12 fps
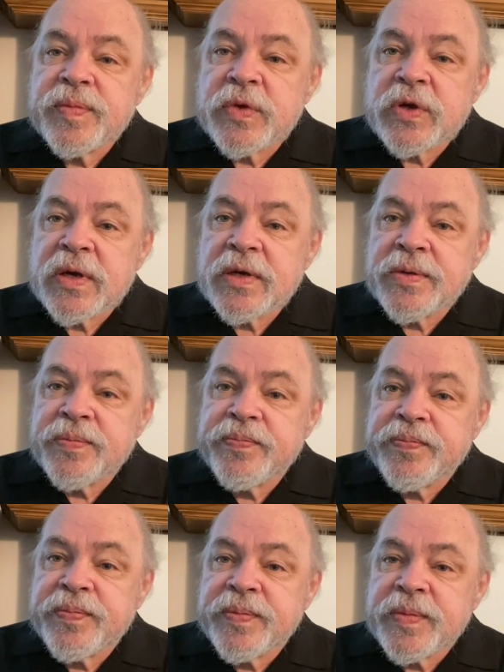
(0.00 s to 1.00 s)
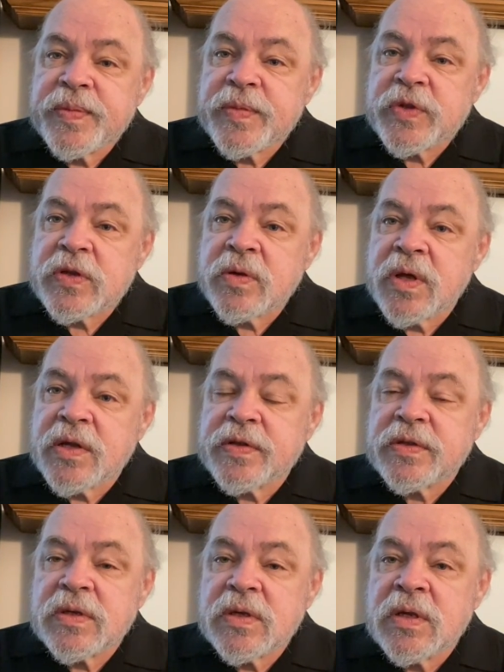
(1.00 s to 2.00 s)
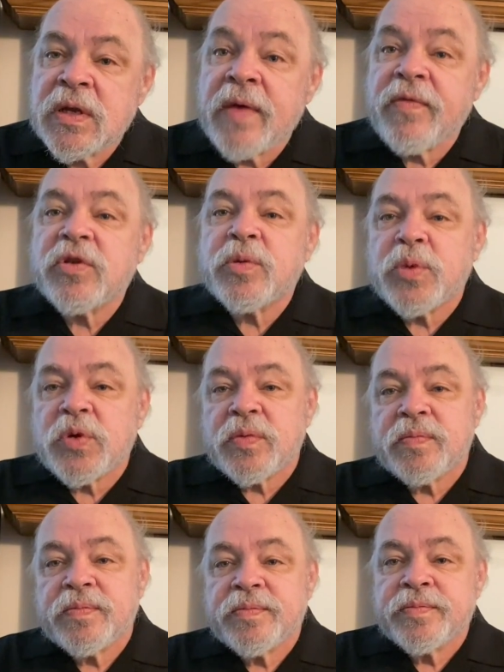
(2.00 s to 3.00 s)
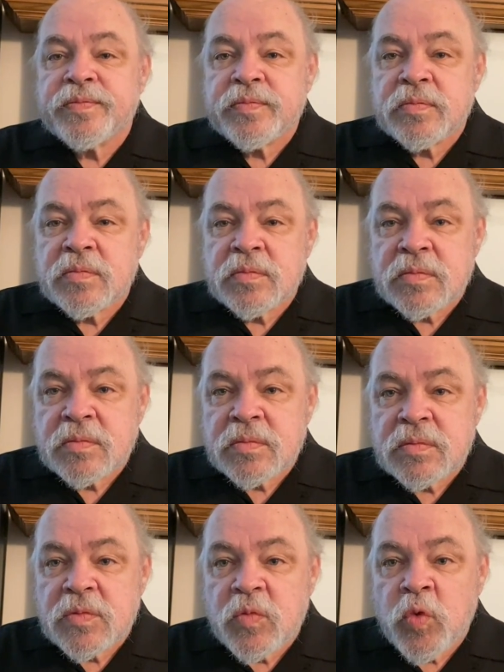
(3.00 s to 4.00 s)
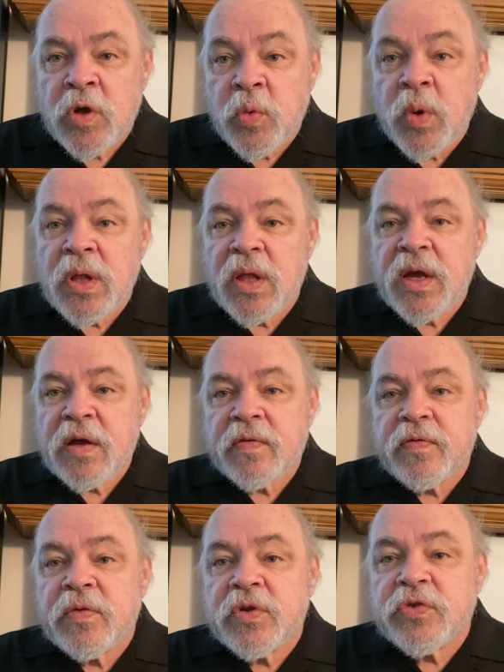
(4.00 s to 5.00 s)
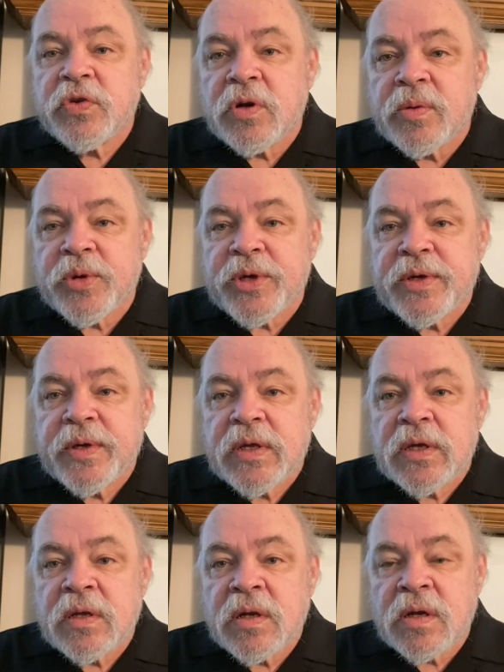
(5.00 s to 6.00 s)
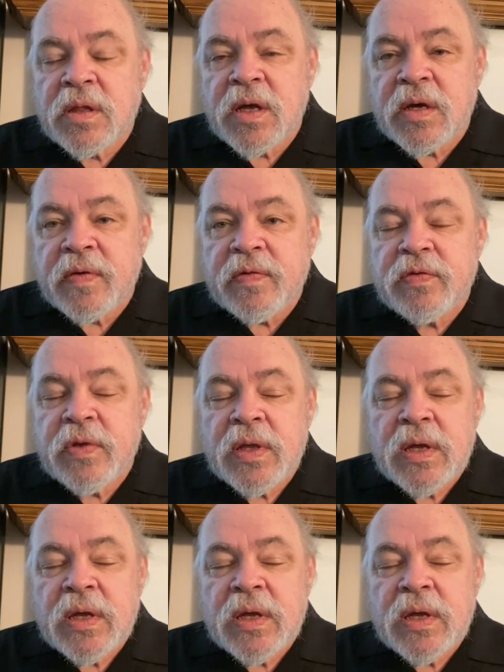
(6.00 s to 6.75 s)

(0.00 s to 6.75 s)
Okay, so that's inevitable. We will have trauma in our lives.